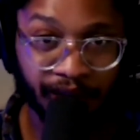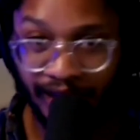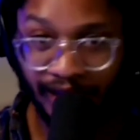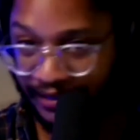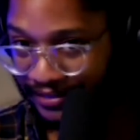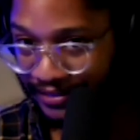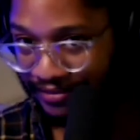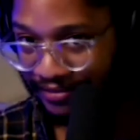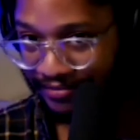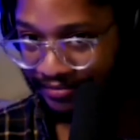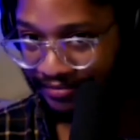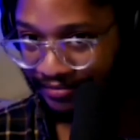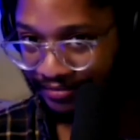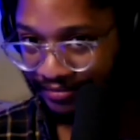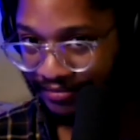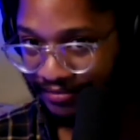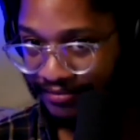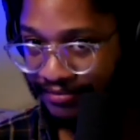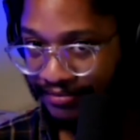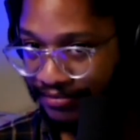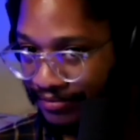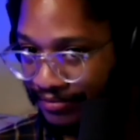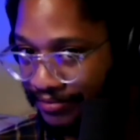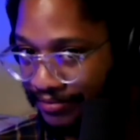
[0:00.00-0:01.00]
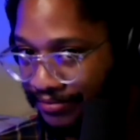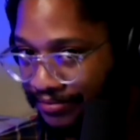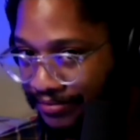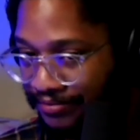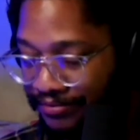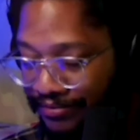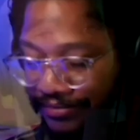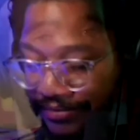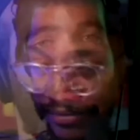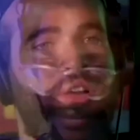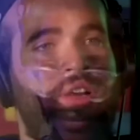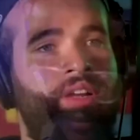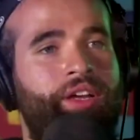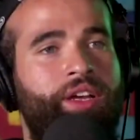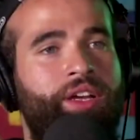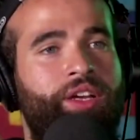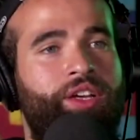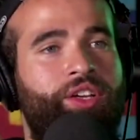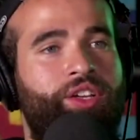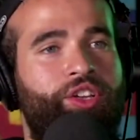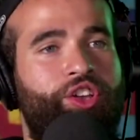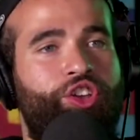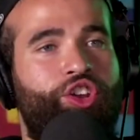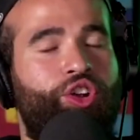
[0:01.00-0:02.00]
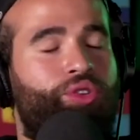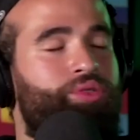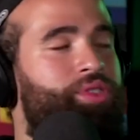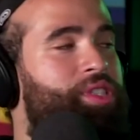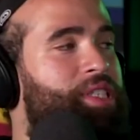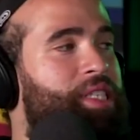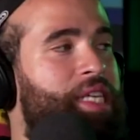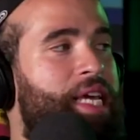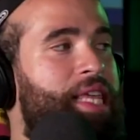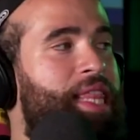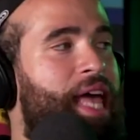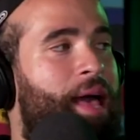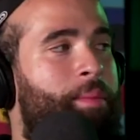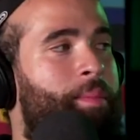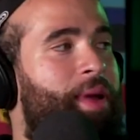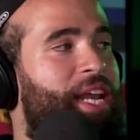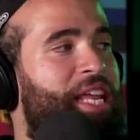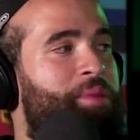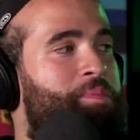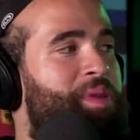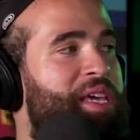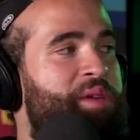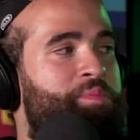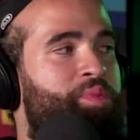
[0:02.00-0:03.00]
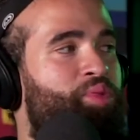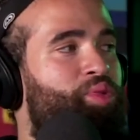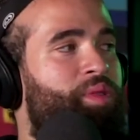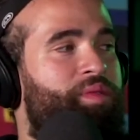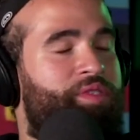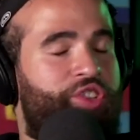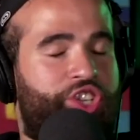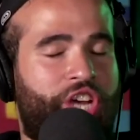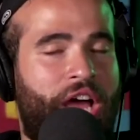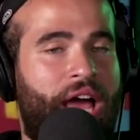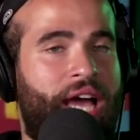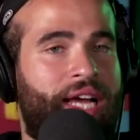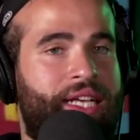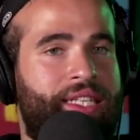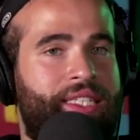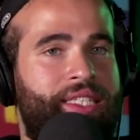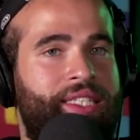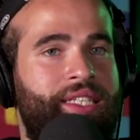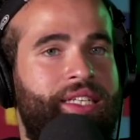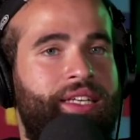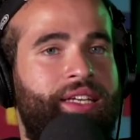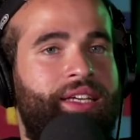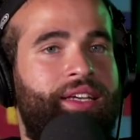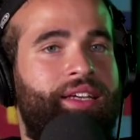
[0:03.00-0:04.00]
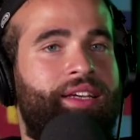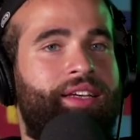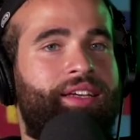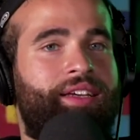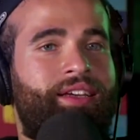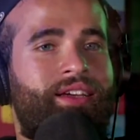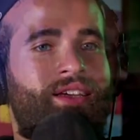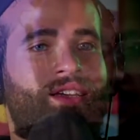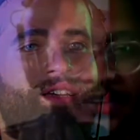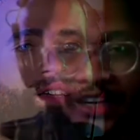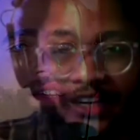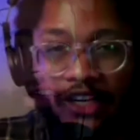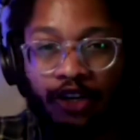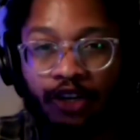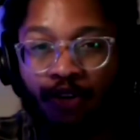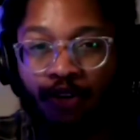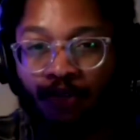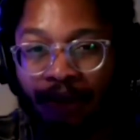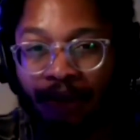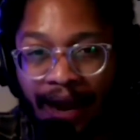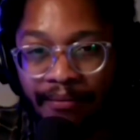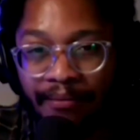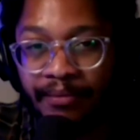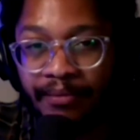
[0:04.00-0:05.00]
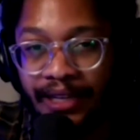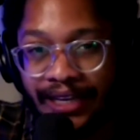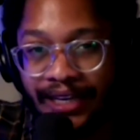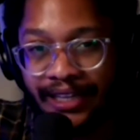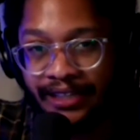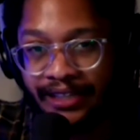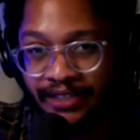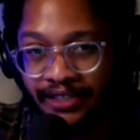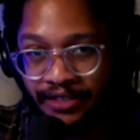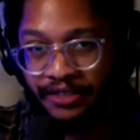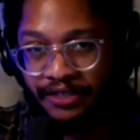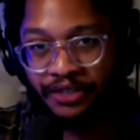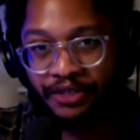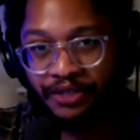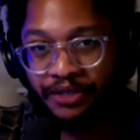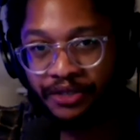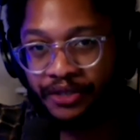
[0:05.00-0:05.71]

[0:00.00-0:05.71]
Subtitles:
But like if you go on Twitter, you don't see that many people with checks. Yeah, because Twitter's for gremlins, dude.